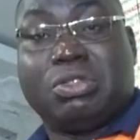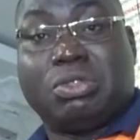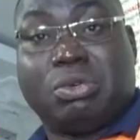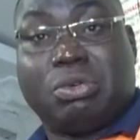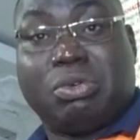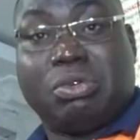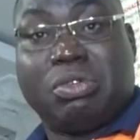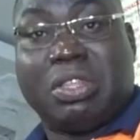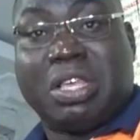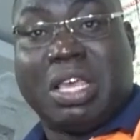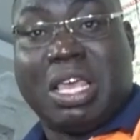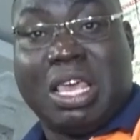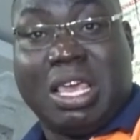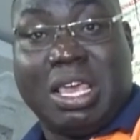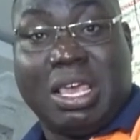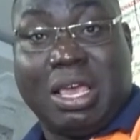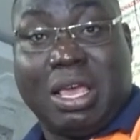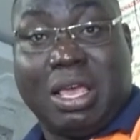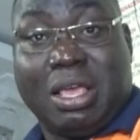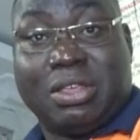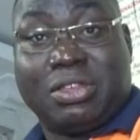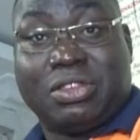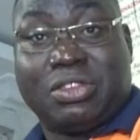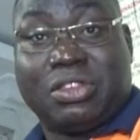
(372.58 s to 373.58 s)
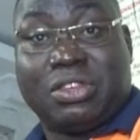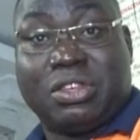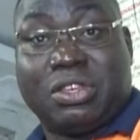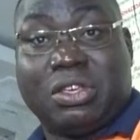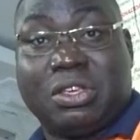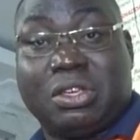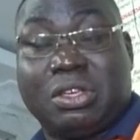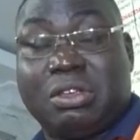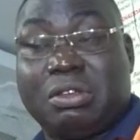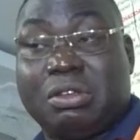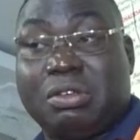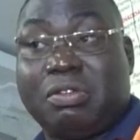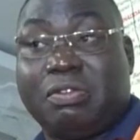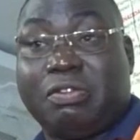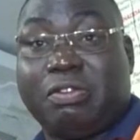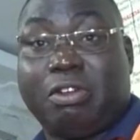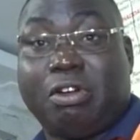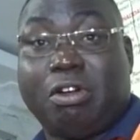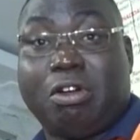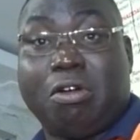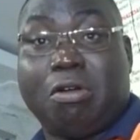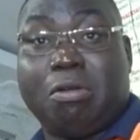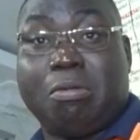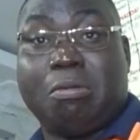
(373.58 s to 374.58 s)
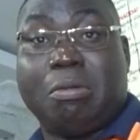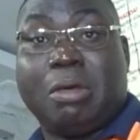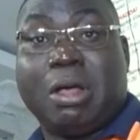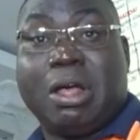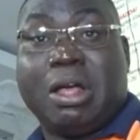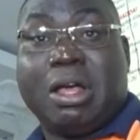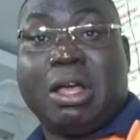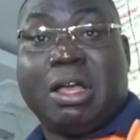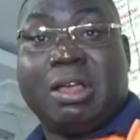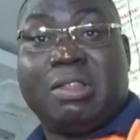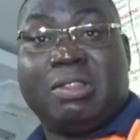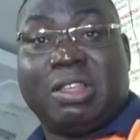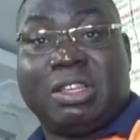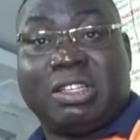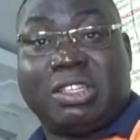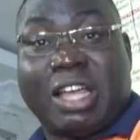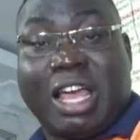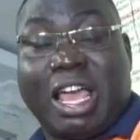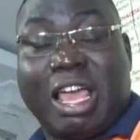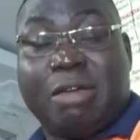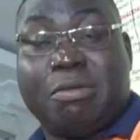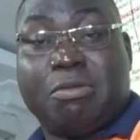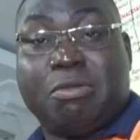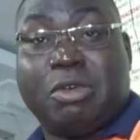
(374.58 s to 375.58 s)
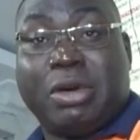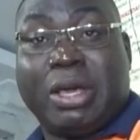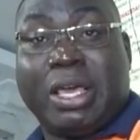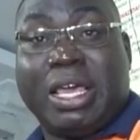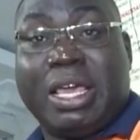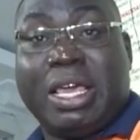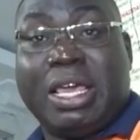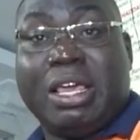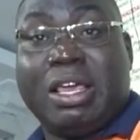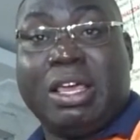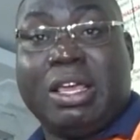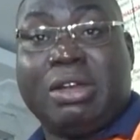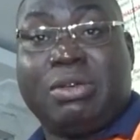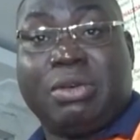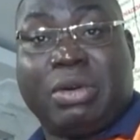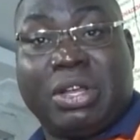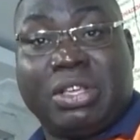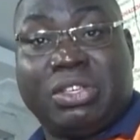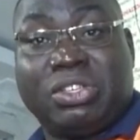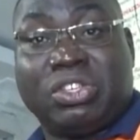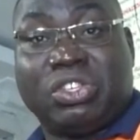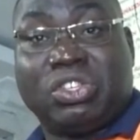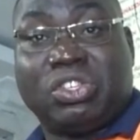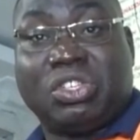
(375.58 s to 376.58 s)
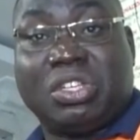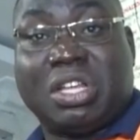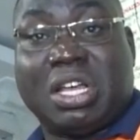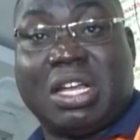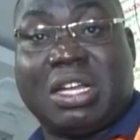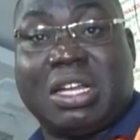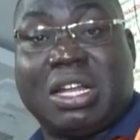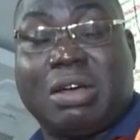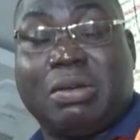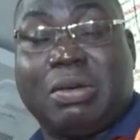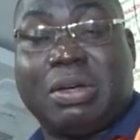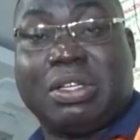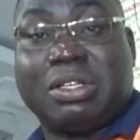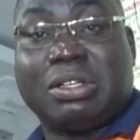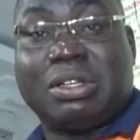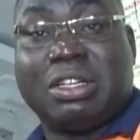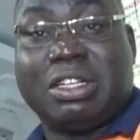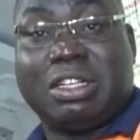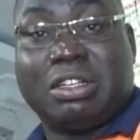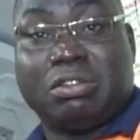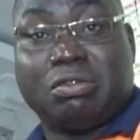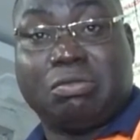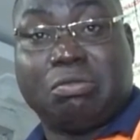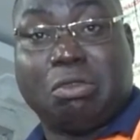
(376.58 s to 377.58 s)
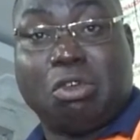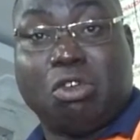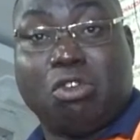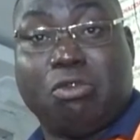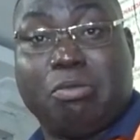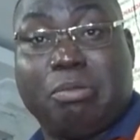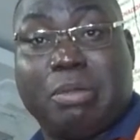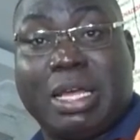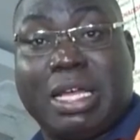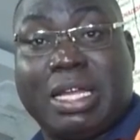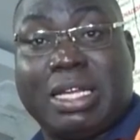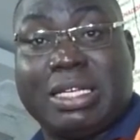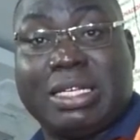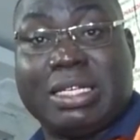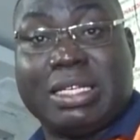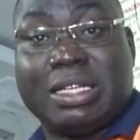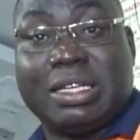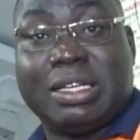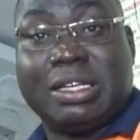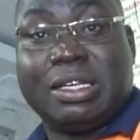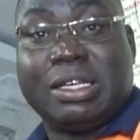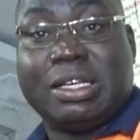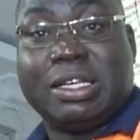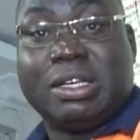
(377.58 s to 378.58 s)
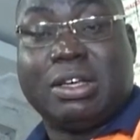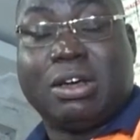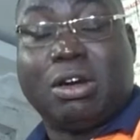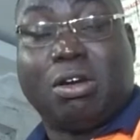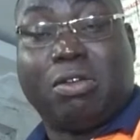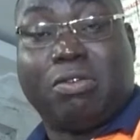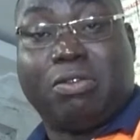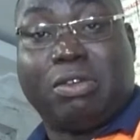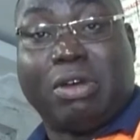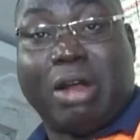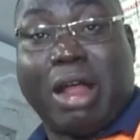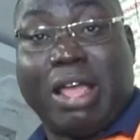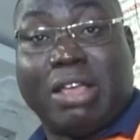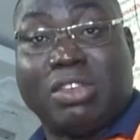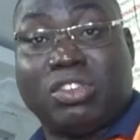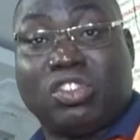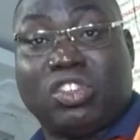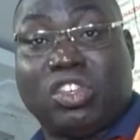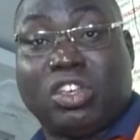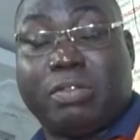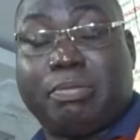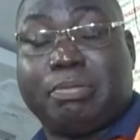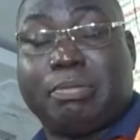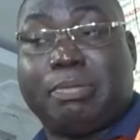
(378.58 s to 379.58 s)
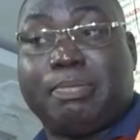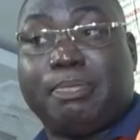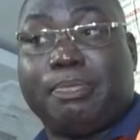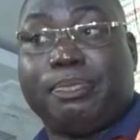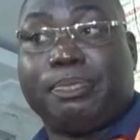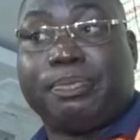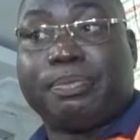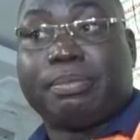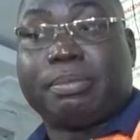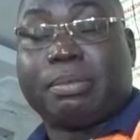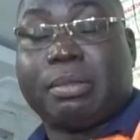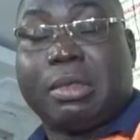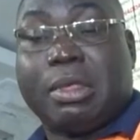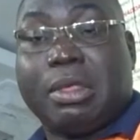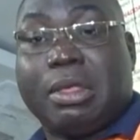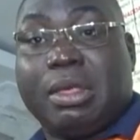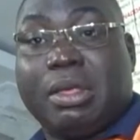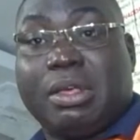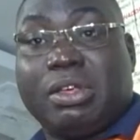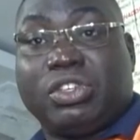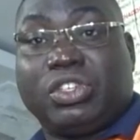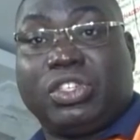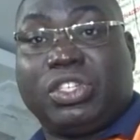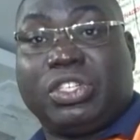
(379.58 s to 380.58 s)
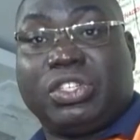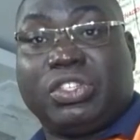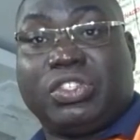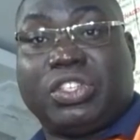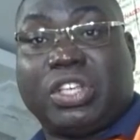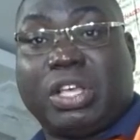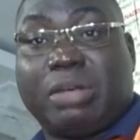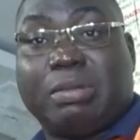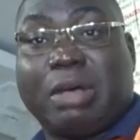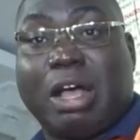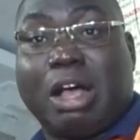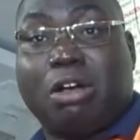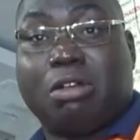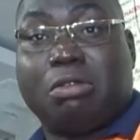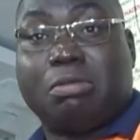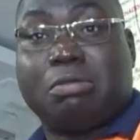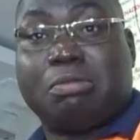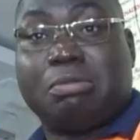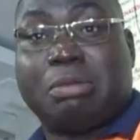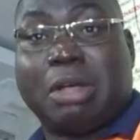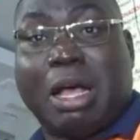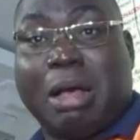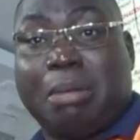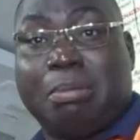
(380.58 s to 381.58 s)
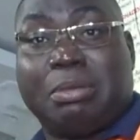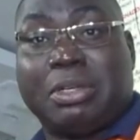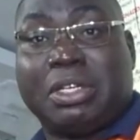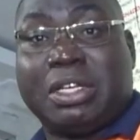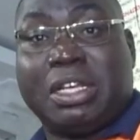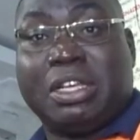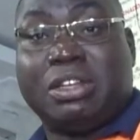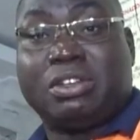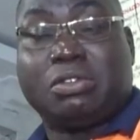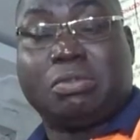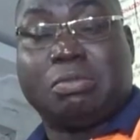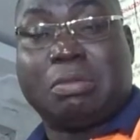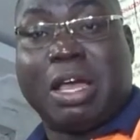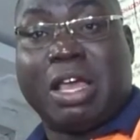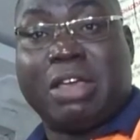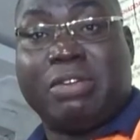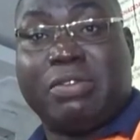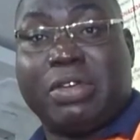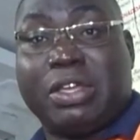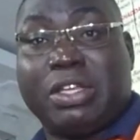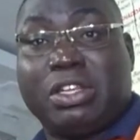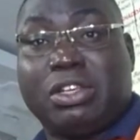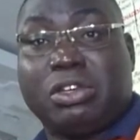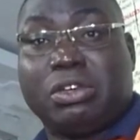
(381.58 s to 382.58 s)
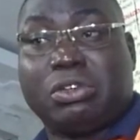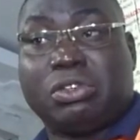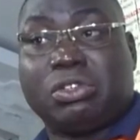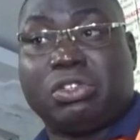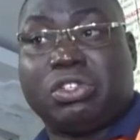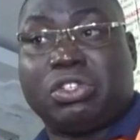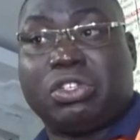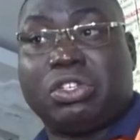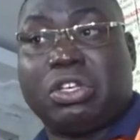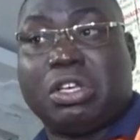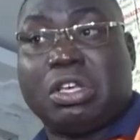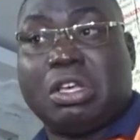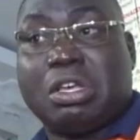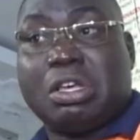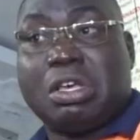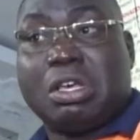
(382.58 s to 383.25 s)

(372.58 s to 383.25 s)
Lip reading: through the years, from the time we registered our little movement of Rise Up. She somehow bumped into my videos.